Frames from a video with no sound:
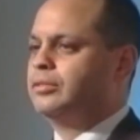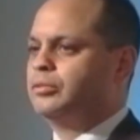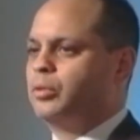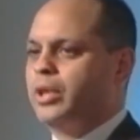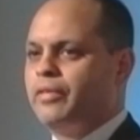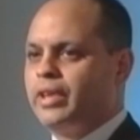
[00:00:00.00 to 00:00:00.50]

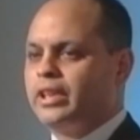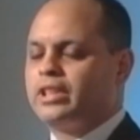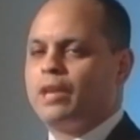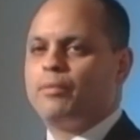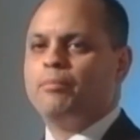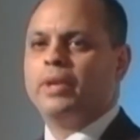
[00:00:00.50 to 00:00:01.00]
whatever that
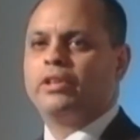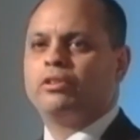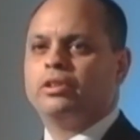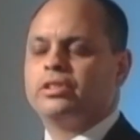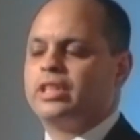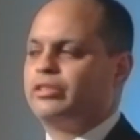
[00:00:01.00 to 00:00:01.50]
type of
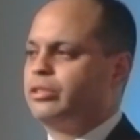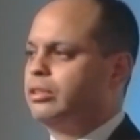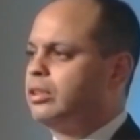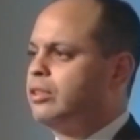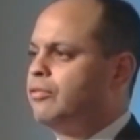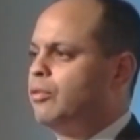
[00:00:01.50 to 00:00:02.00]
mentor is that you're
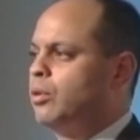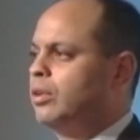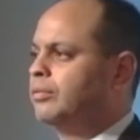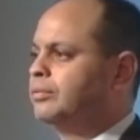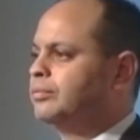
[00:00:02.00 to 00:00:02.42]
looking for,